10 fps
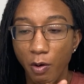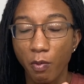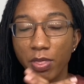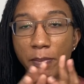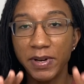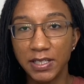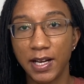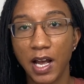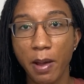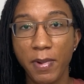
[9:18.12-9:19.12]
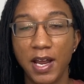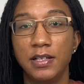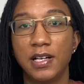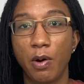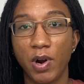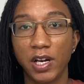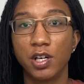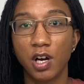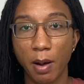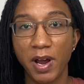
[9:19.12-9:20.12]
the mistake I made is that when I
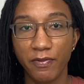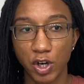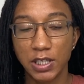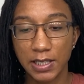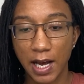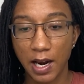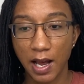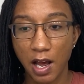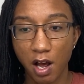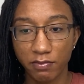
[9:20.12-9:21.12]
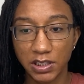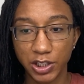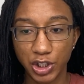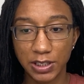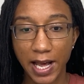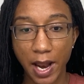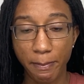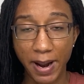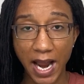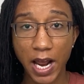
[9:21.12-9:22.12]
took out my first set, I obviously just had
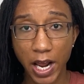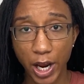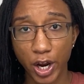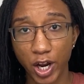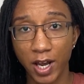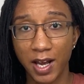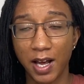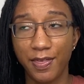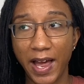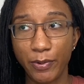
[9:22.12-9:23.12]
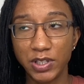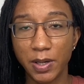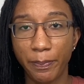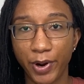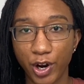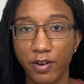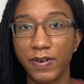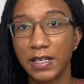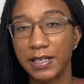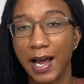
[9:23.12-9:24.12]
my hair, and that was the
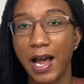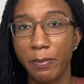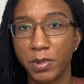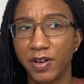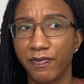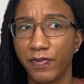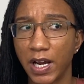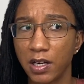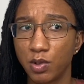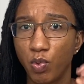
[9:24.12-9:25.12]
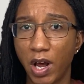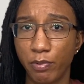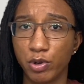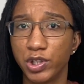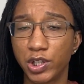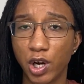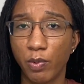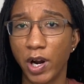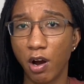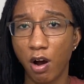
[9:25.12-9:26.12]
perfect time to fix whatever was
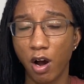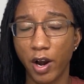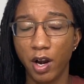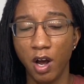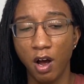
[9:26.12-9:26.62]
going on